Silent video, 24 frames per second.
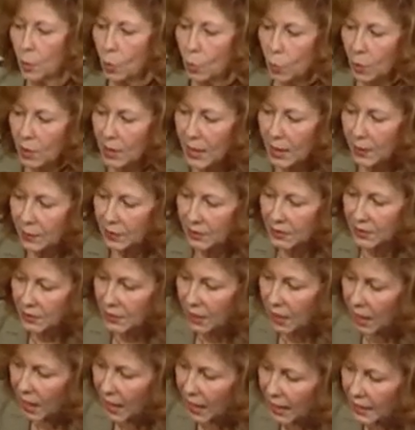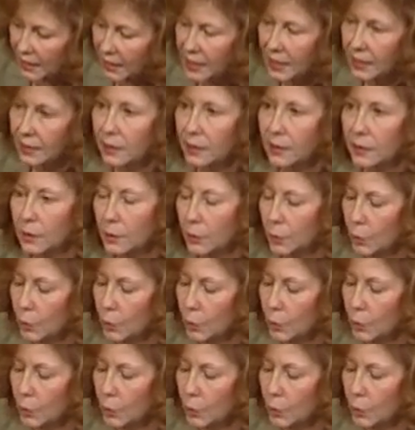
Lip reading: We have a tiny little